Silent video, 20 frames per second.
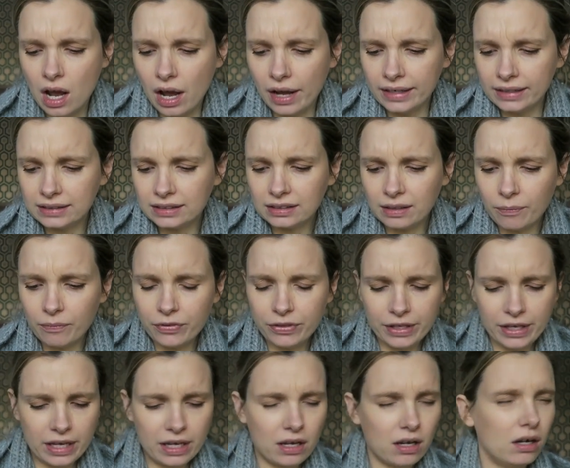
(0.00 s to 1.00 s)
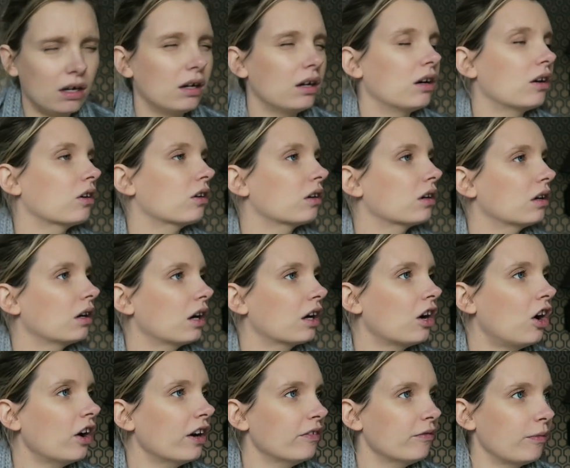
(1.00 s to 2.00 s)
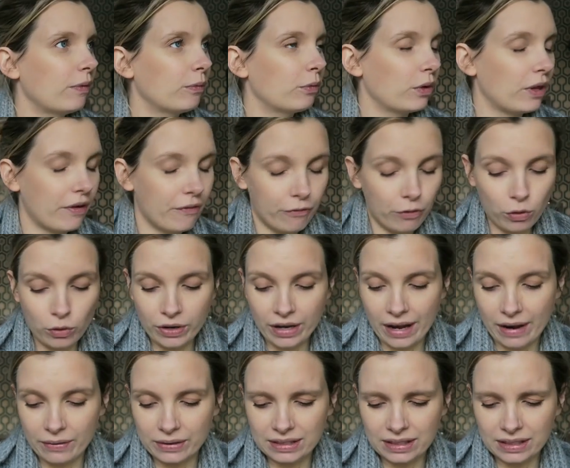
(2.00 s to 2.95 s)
and it's something, I can't even remember what they're for now.